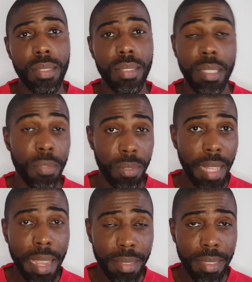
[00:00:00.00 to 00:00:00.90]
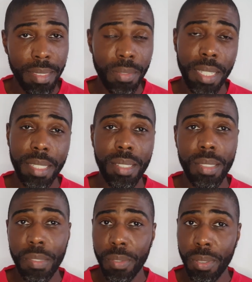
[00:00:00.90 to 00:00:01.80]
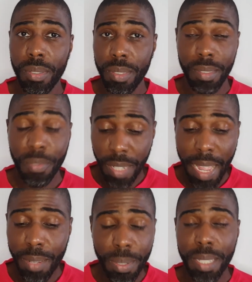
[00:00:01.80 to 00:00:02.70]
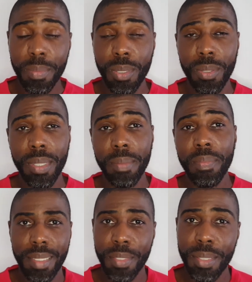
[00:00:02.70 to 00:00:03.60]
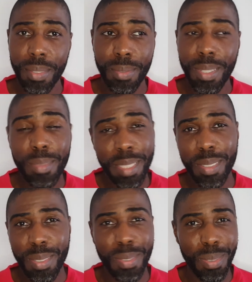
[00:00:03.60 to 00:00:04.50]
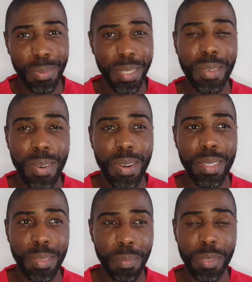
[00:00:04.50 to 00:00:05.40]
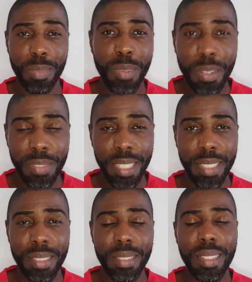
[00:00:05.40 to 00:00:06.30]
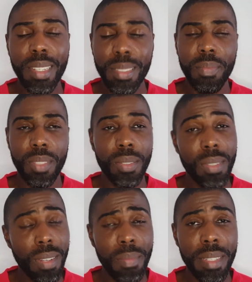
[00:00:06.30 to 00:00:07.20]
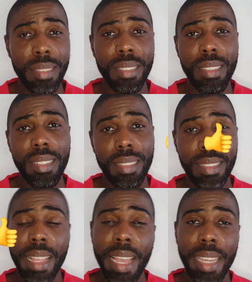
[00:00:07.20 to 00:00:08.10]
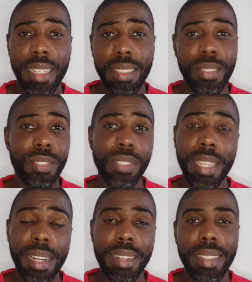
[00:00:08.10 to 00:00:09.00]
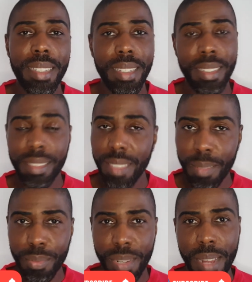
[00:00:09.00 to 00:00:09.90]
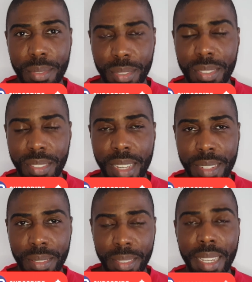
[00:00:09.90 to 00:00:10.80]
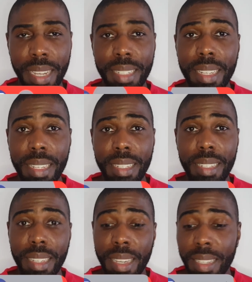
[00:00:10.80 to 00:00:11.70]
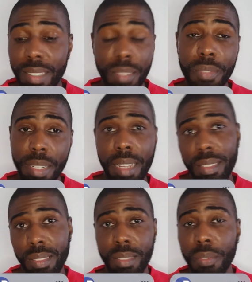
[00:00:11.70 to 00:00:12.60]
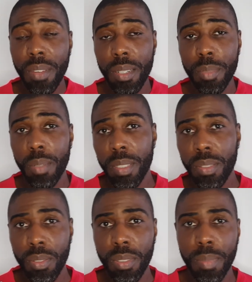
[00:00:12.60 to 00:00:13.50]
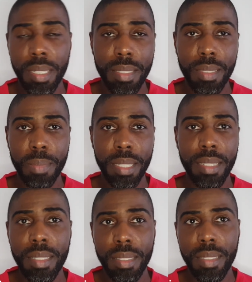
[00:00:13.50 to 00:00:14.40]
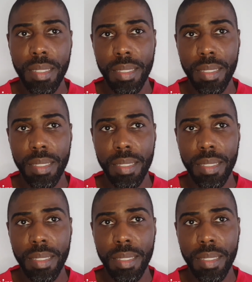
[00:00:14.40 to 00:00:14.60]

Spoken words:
If you like this video, if you like what I'm doing, if you want me to record, to post more videos, so comment, like, share, and subscribe to this channel, okay? And don't forget to follow me on my social medias, because